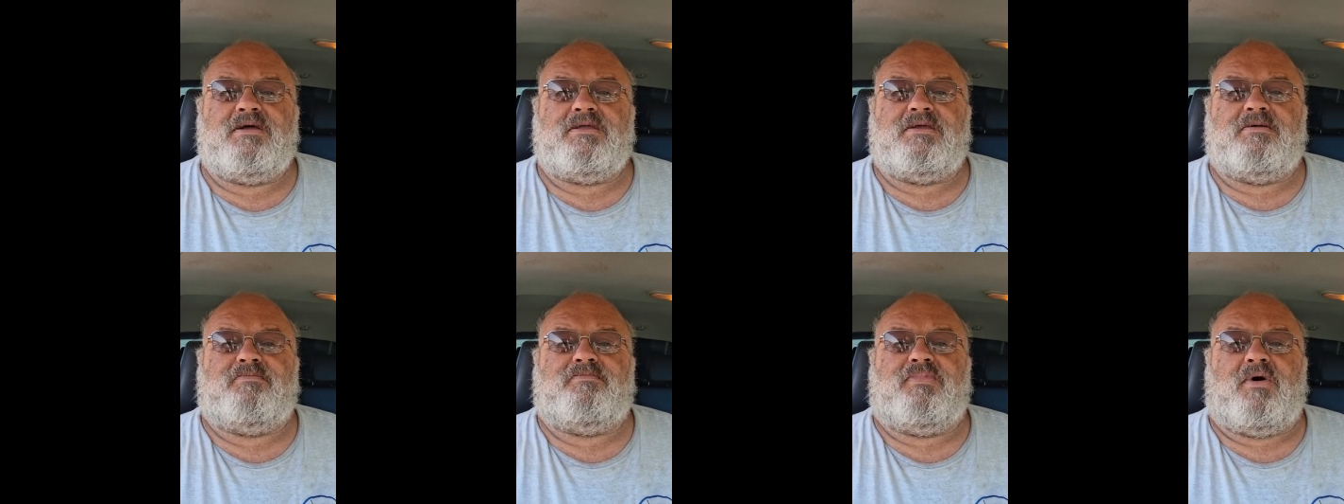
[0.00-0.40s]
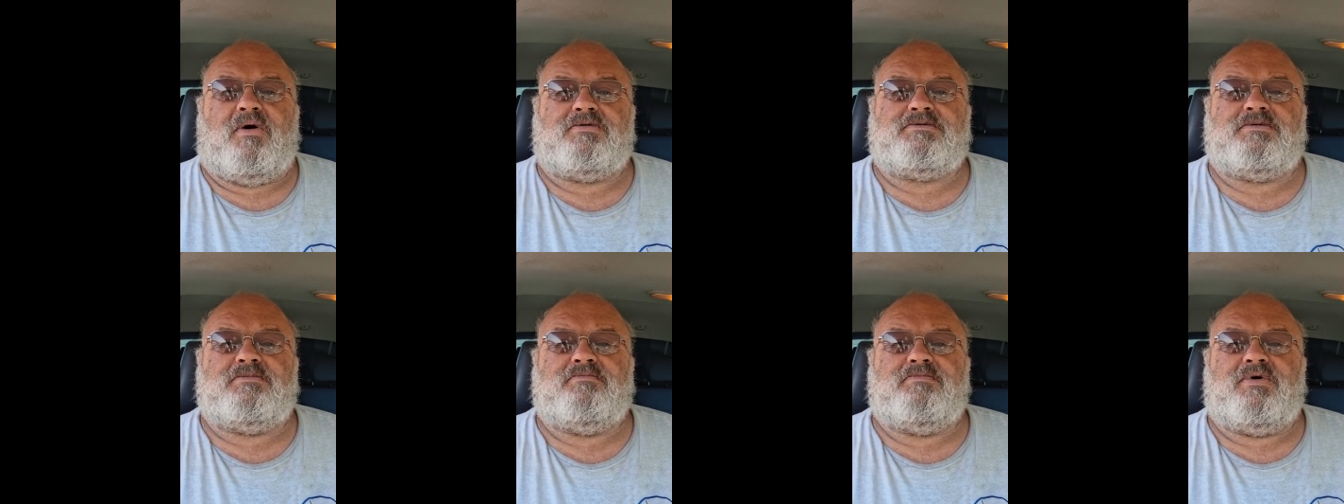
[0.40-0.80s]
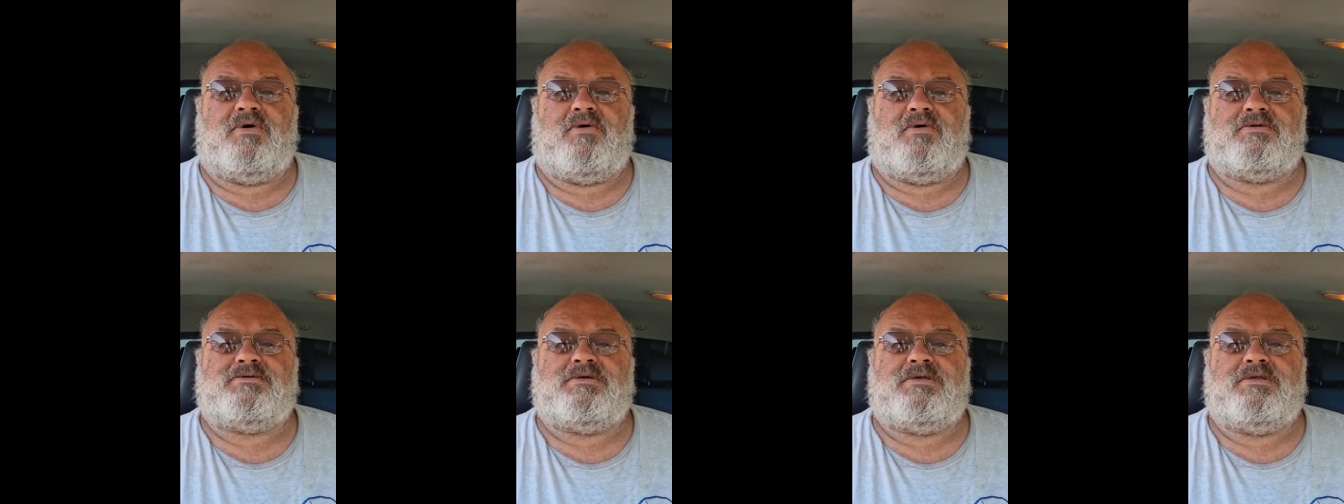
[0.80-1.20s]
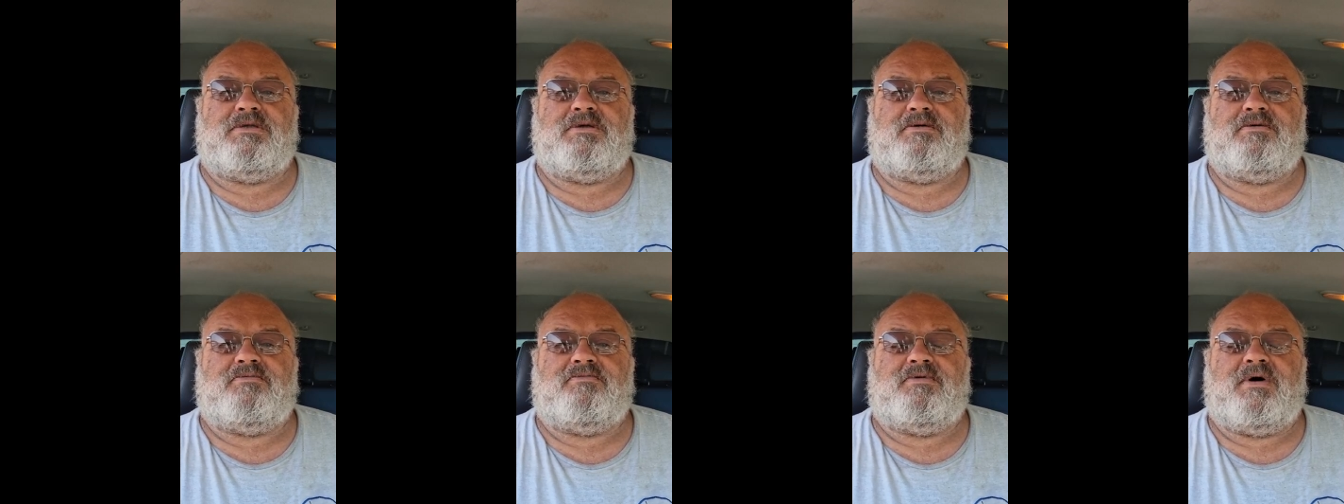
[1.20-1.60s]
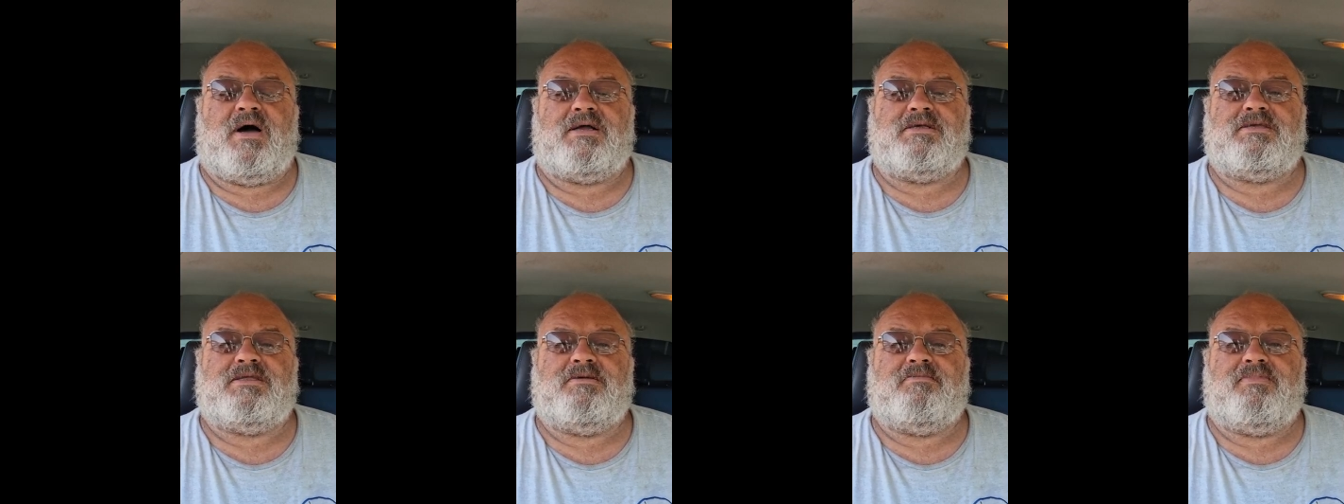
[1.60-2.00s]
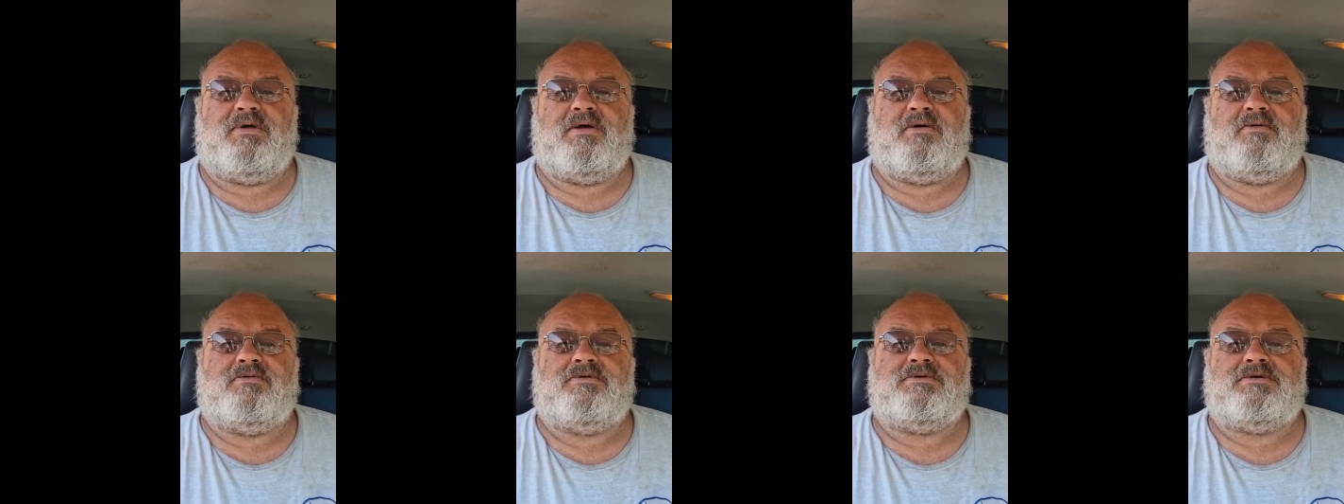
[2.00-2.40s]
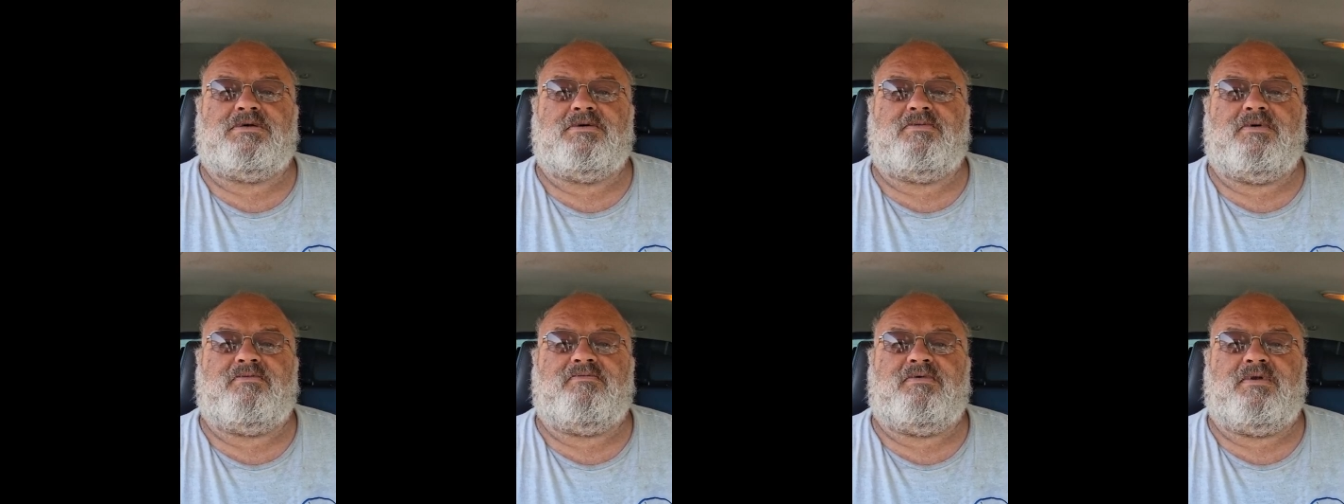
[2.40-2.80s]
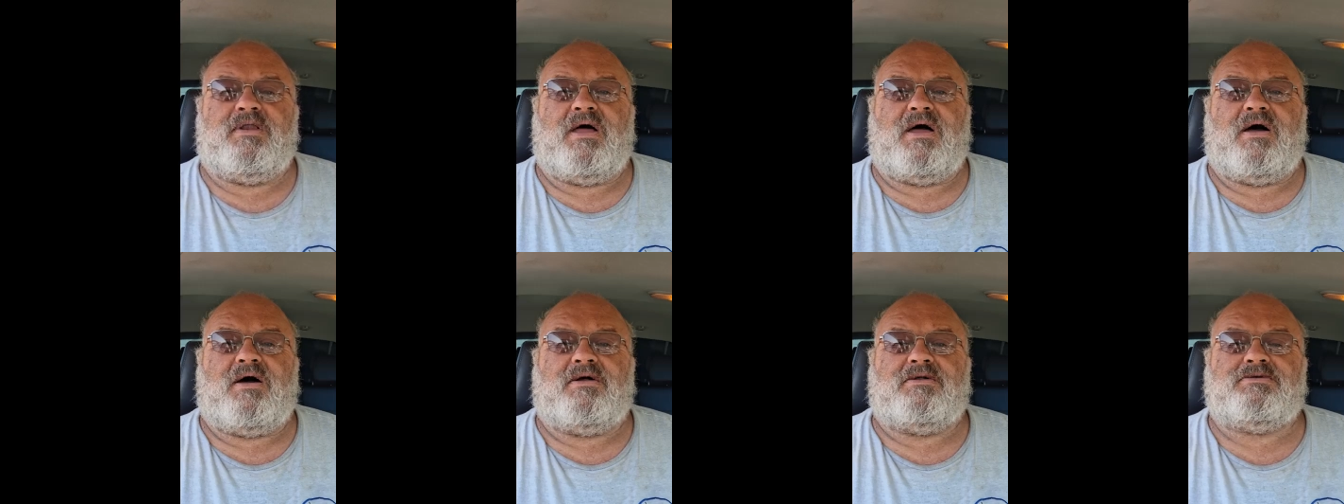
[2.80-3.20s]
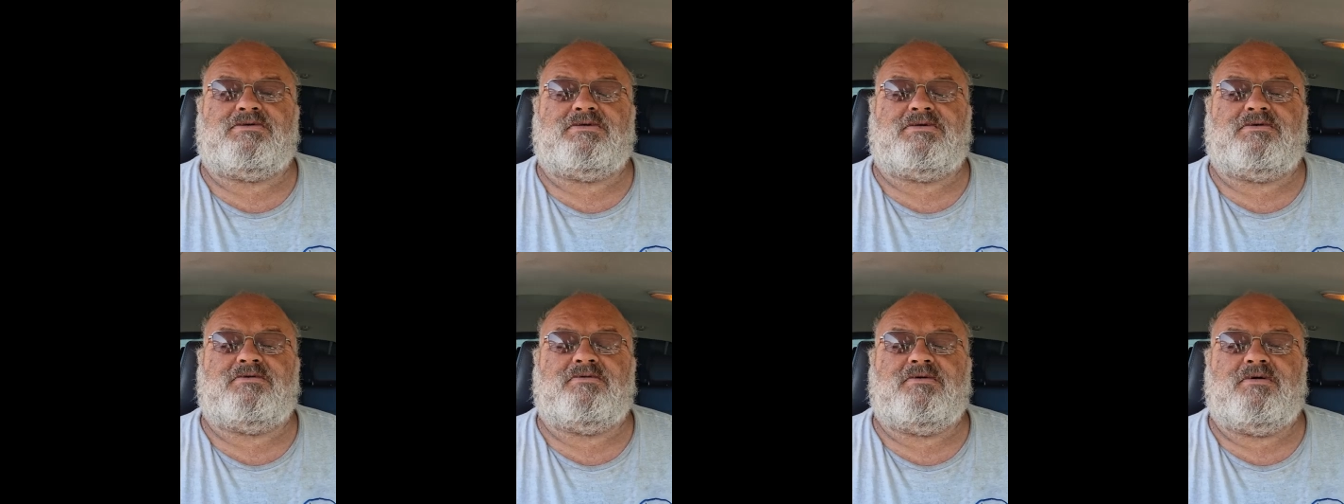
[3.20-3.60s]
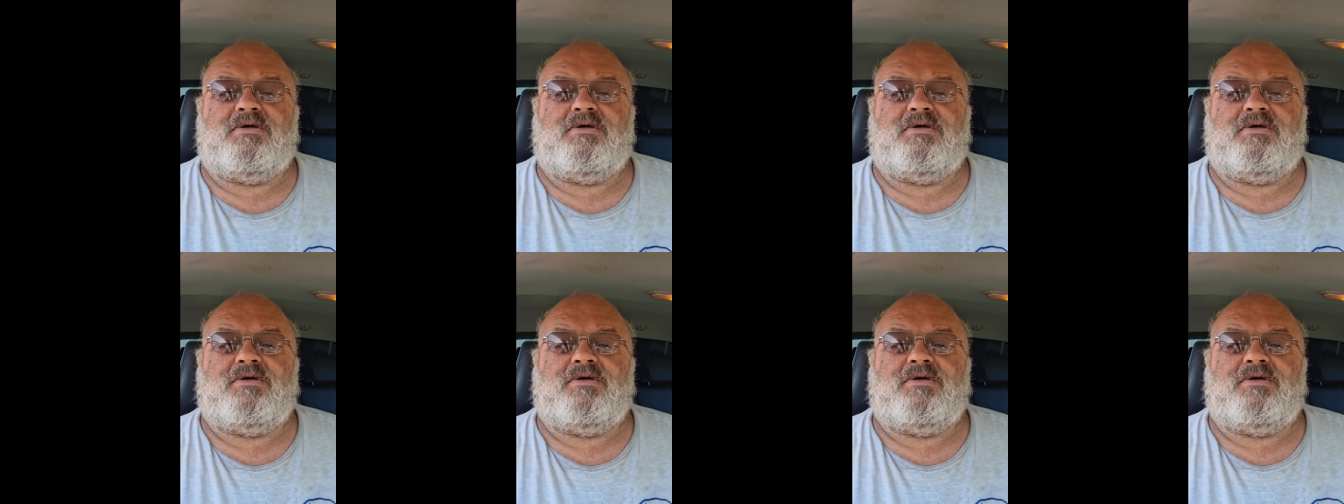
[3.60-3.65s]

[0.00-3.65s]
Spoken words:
the bottom boards right in the bilge with larch